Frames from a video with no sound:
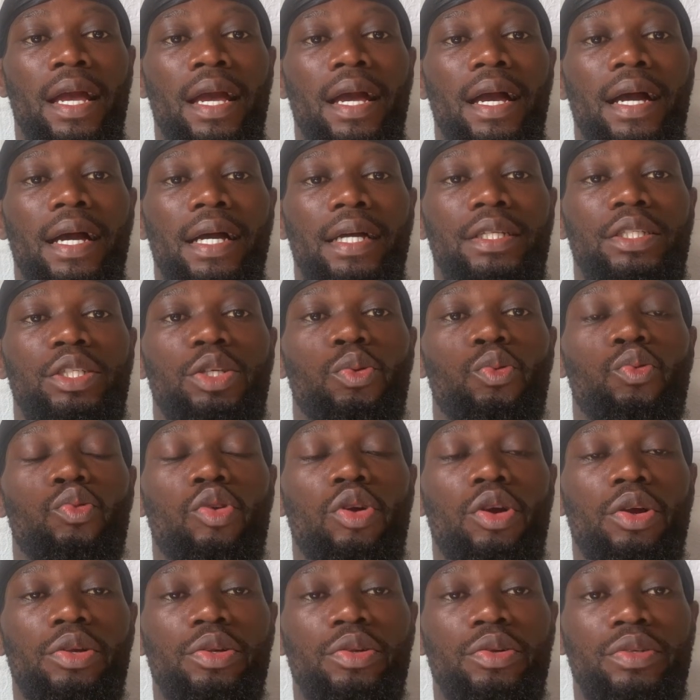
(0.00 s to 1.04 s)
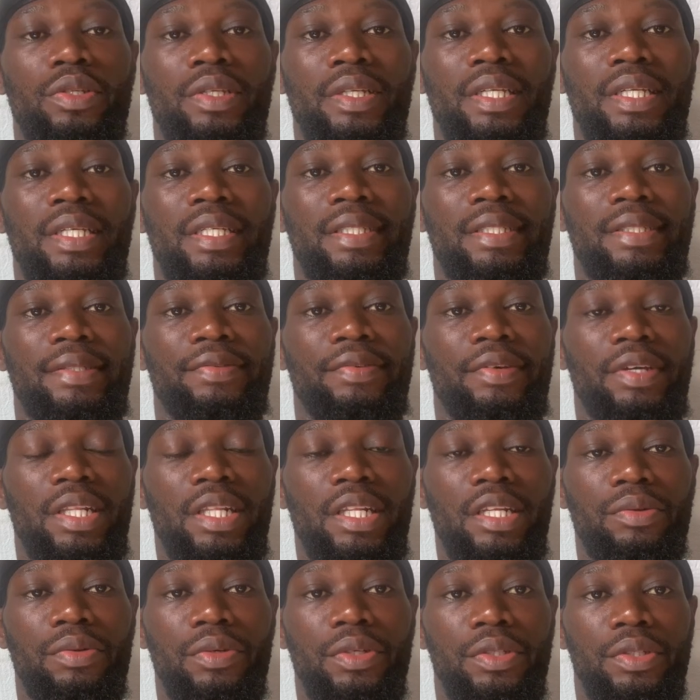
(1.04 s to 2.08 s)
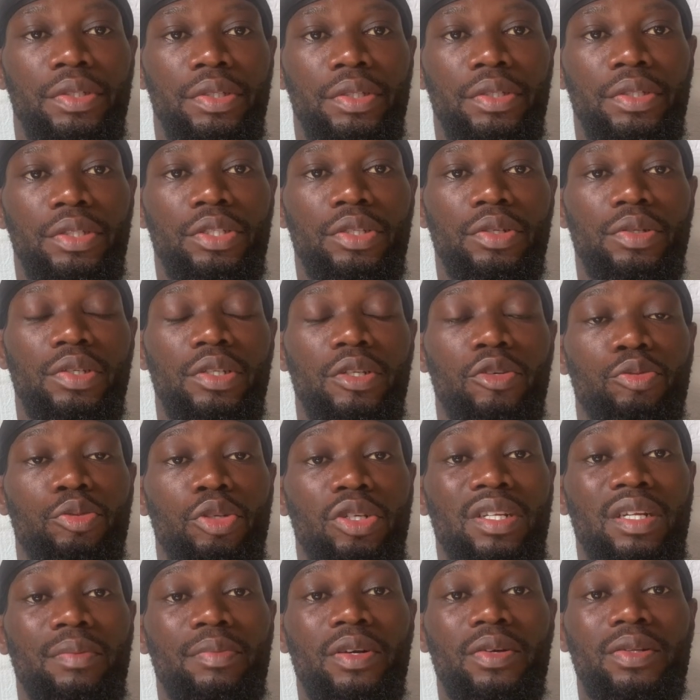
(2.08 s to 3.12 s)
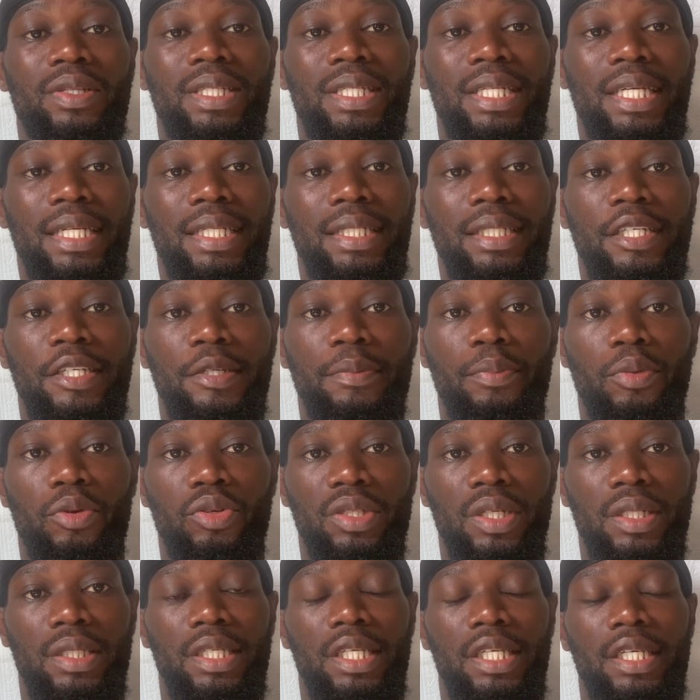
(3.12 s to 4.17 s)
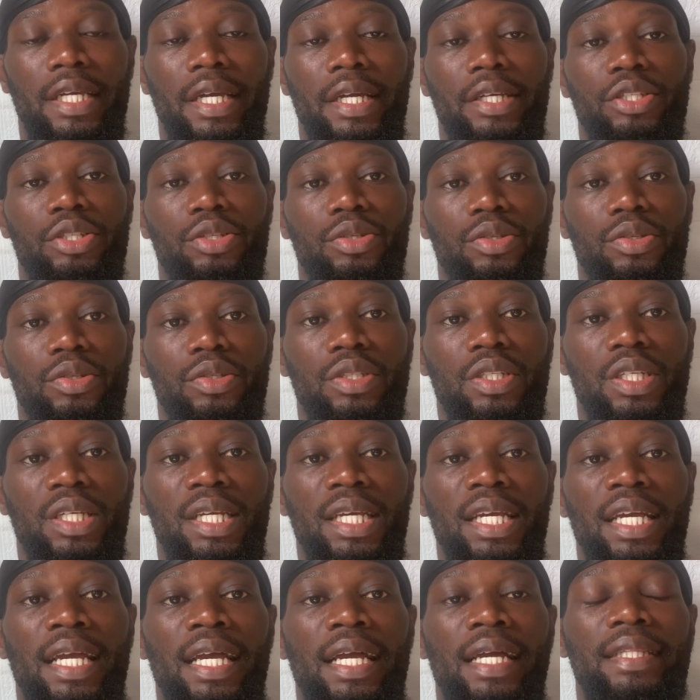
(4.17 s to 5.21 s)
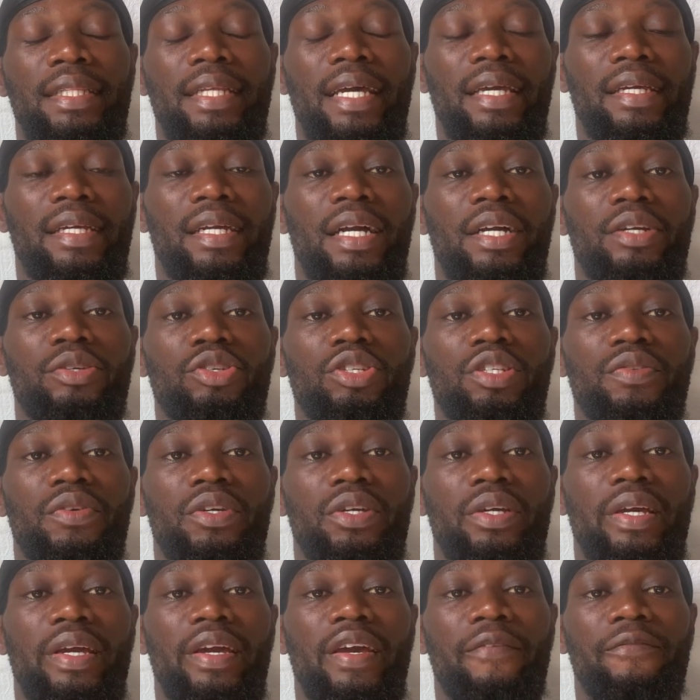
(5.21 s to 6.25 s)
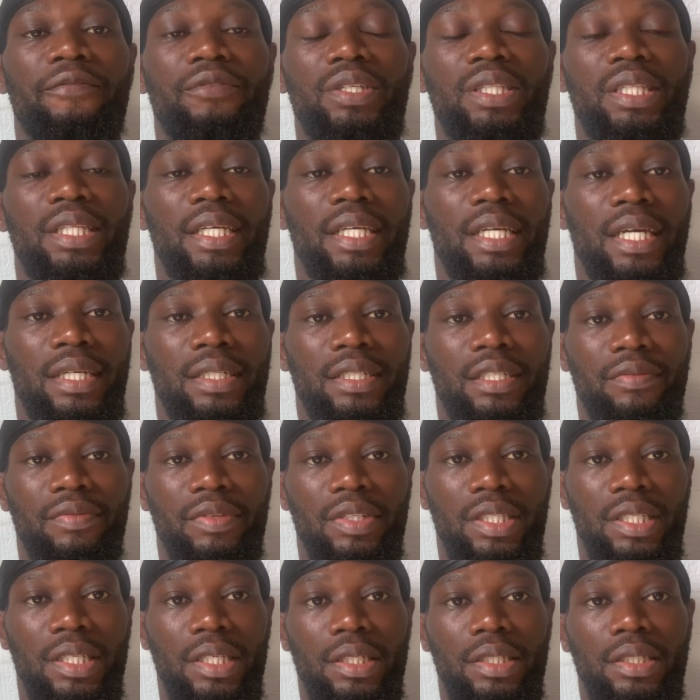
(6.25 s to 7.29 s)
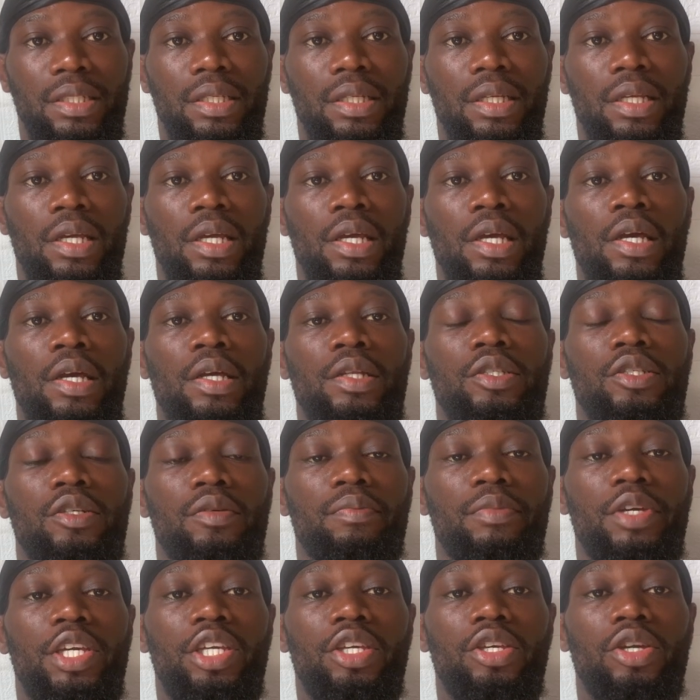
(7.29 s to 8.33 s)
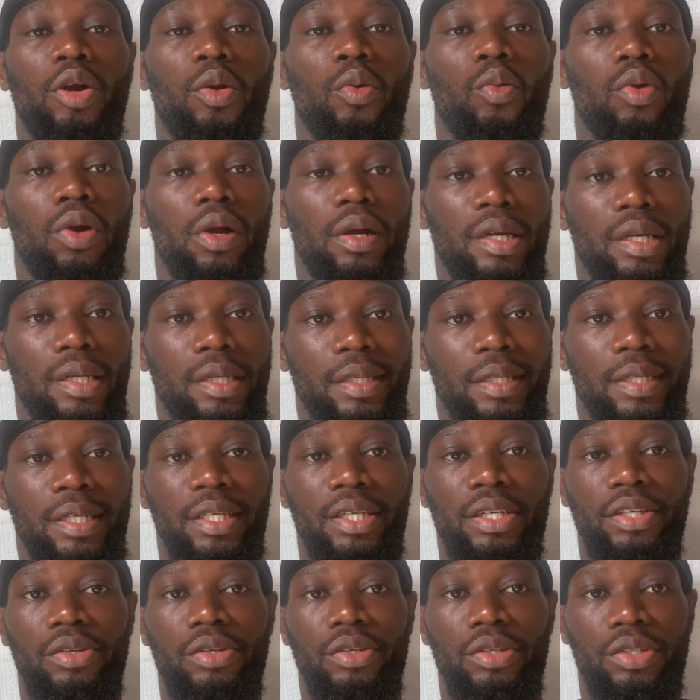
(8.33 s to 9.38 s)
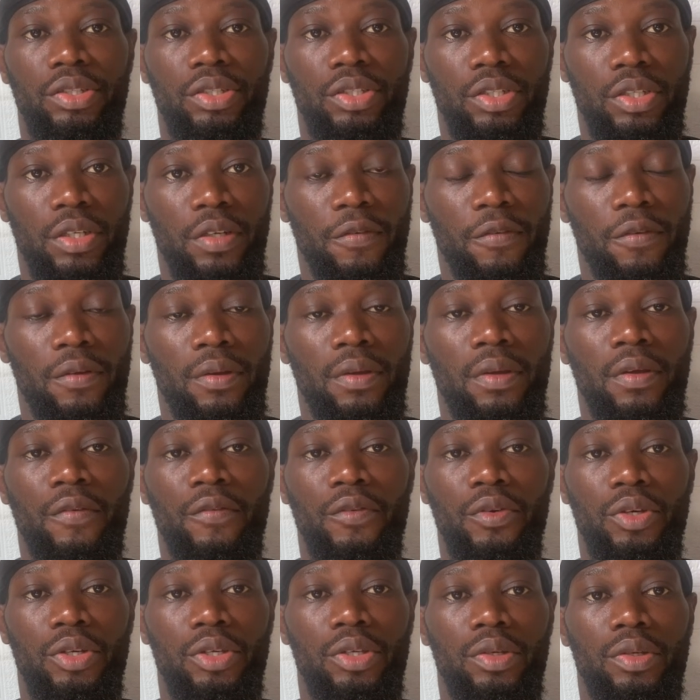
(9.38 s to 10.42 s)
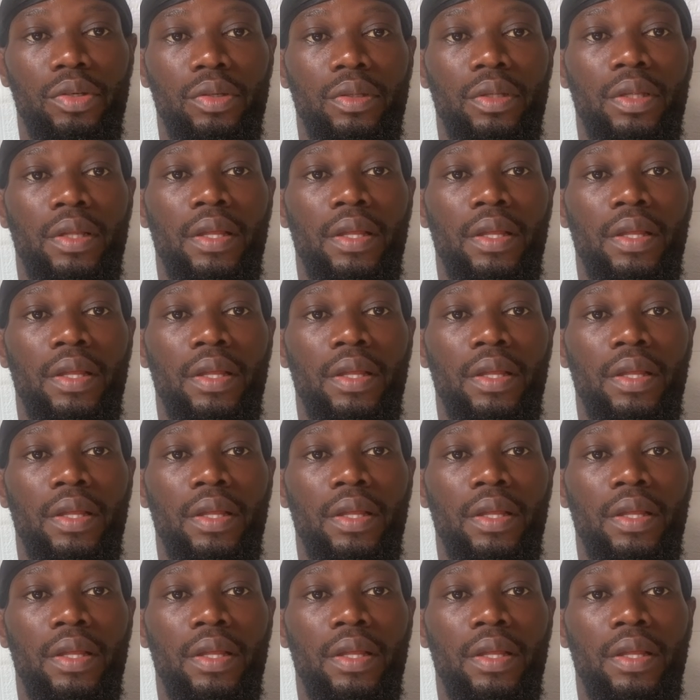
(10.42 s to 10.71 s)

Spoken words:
and the workload is greatly reduced. So today we're talking about 10 important AI tools that you can use for your everyday activities to make your work easier for you